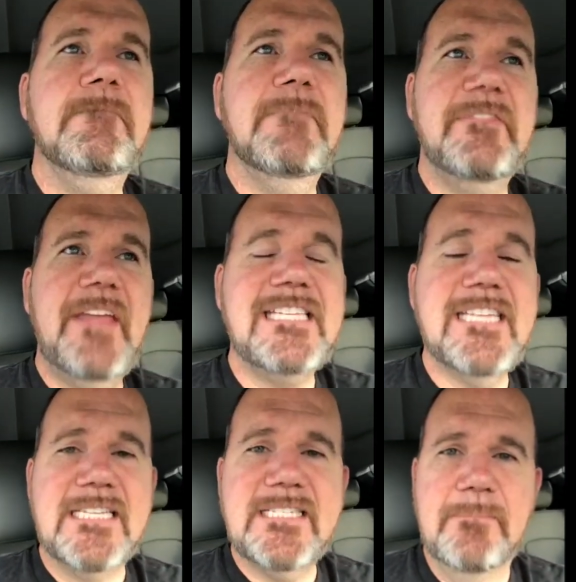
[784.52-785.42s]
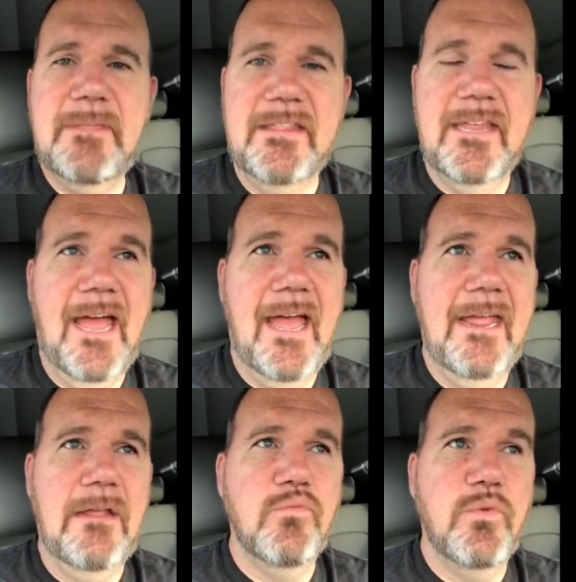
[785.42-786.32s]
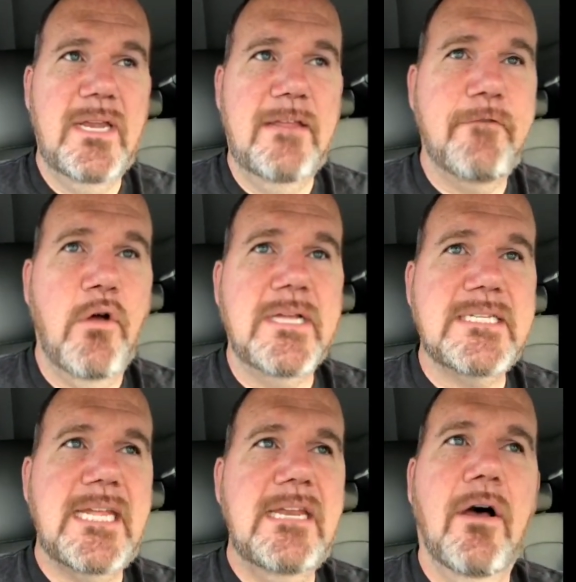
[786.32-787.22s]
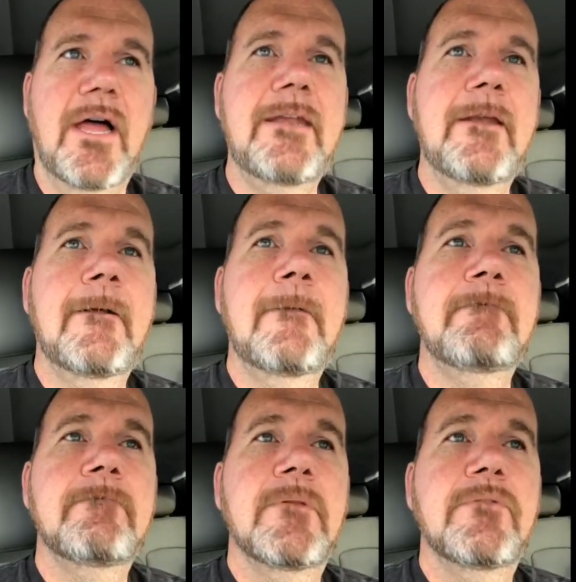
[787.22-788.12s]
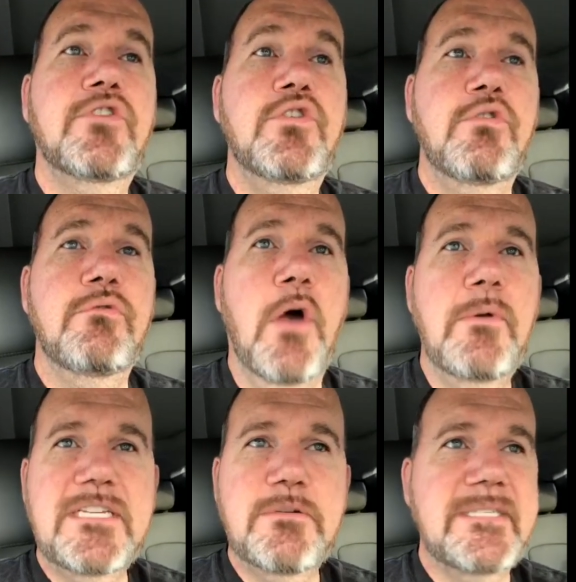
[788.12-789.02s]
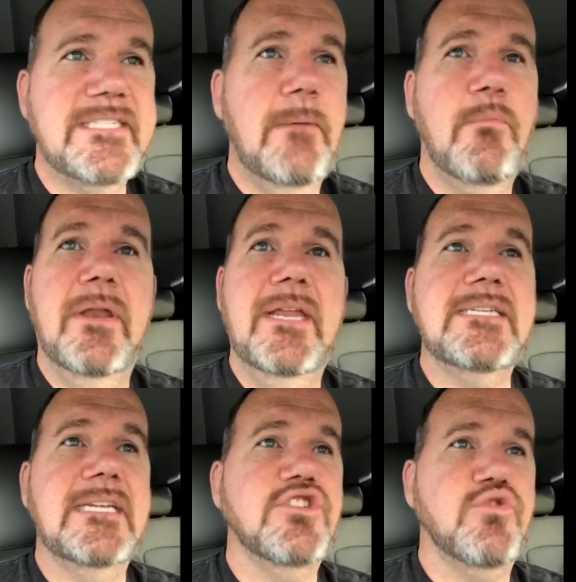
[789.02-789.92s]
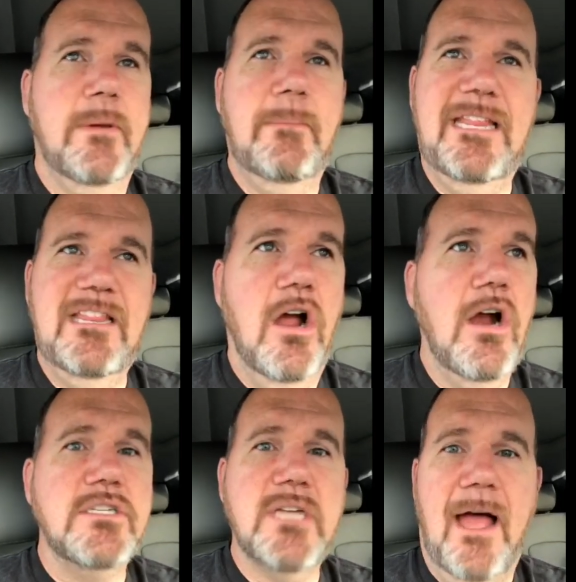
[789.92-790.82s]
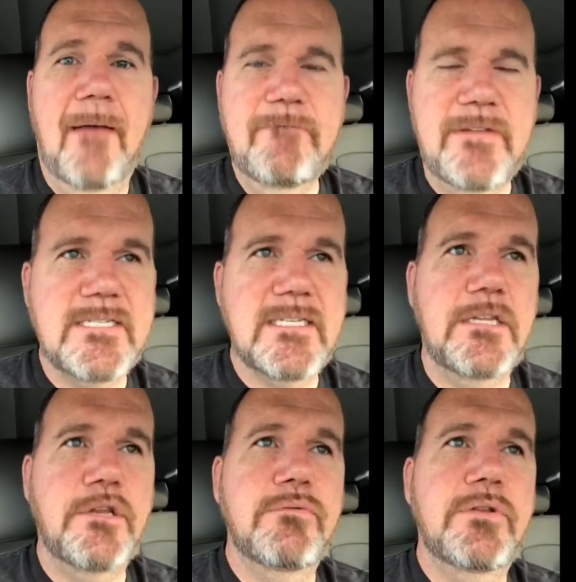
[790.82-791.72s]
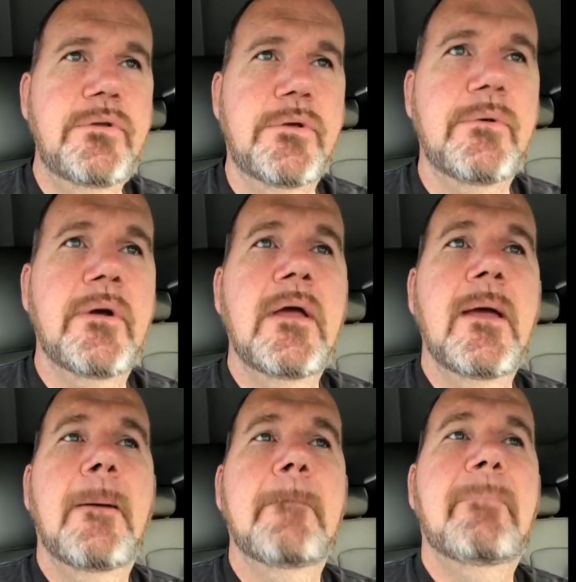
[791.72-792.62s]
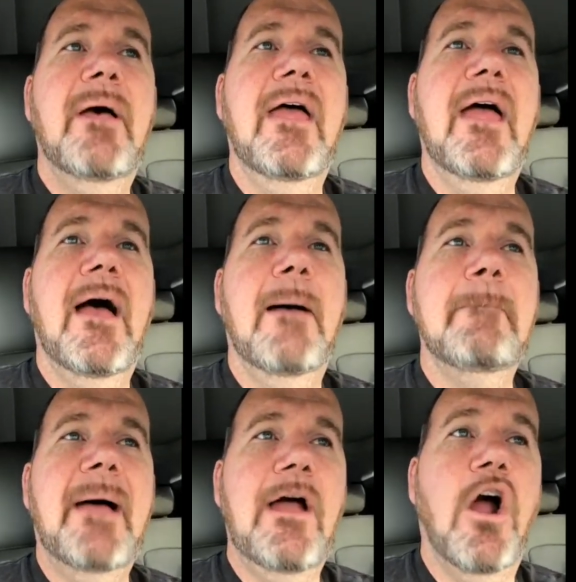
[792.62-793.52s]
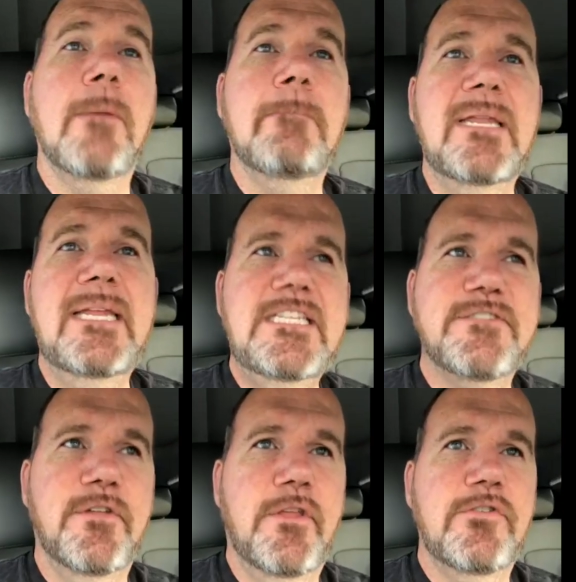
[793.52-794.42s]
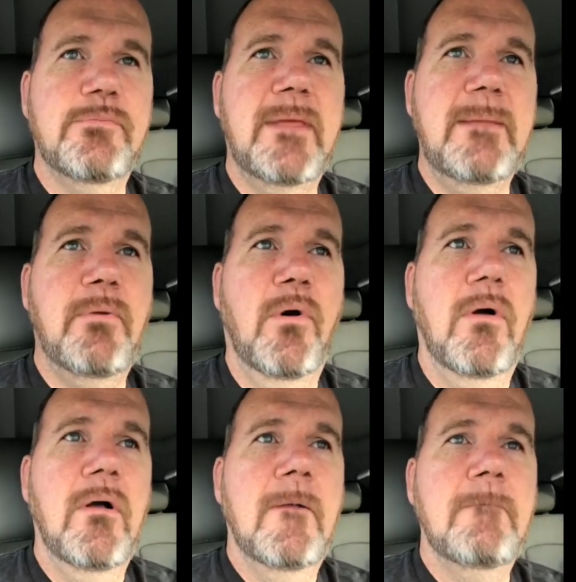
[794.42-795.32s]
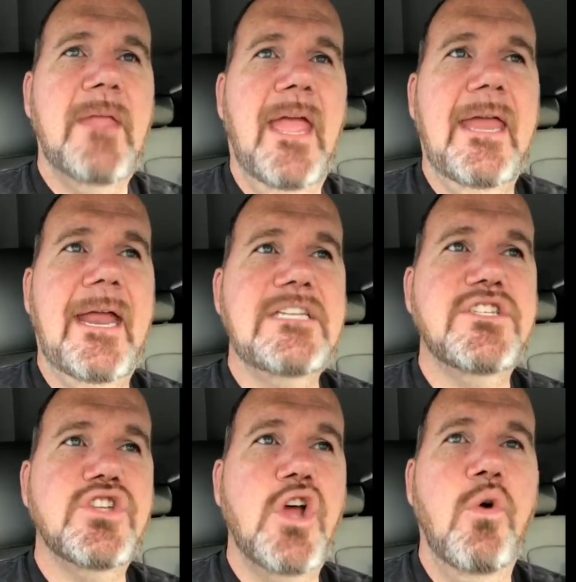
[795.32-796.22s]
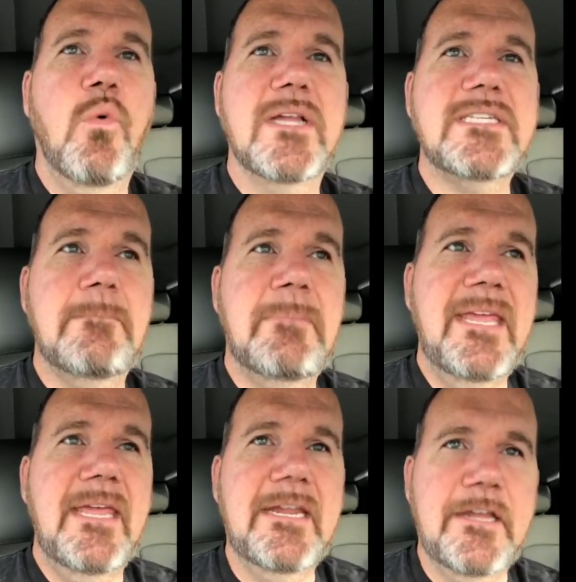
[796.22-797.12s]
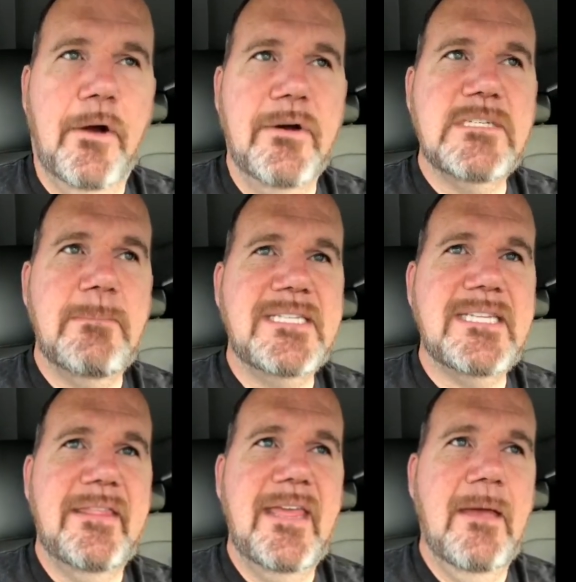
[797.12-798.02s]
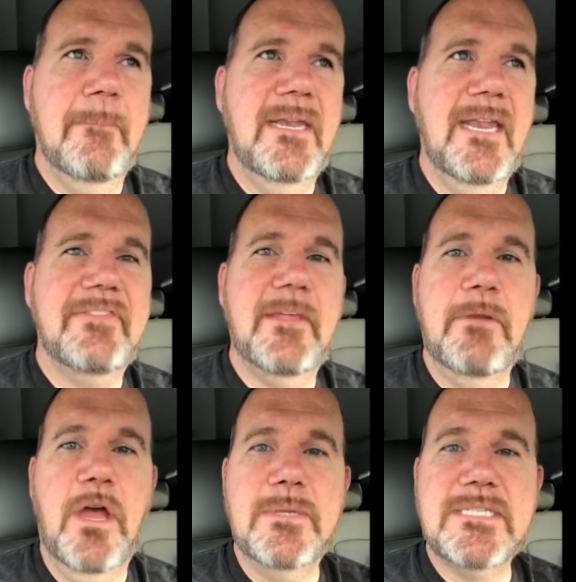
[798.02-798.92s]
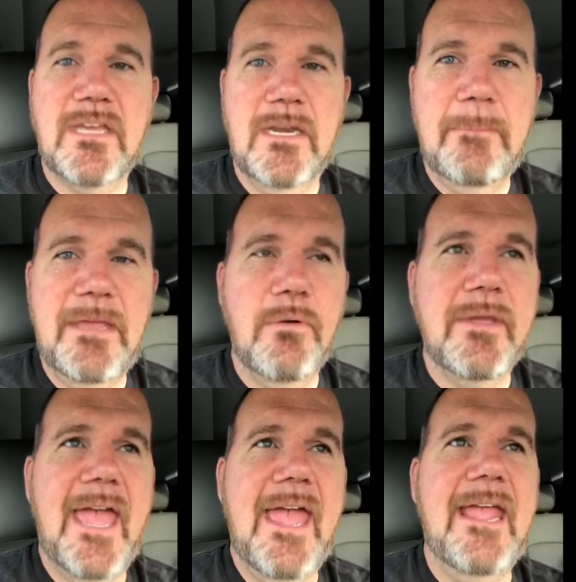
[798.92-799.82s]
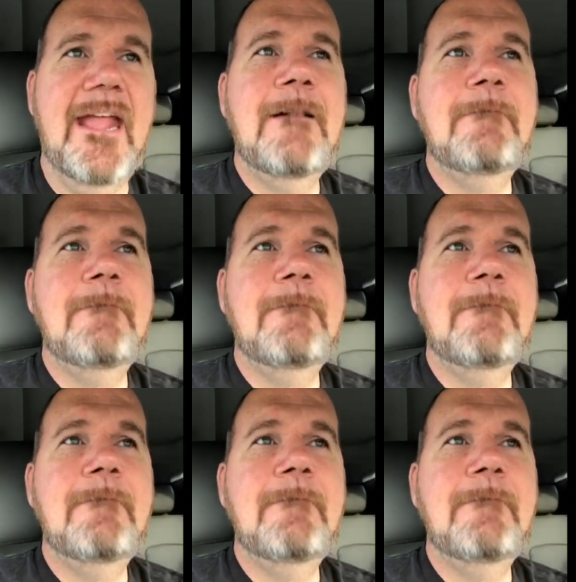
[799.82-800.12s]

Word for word: that that's not something that I really focus in on. Do you notice when someone is extremely large? Obviously you do, but my heart bleeds for those people, and I so want to be an encouragement to them and let them know it's going to be okay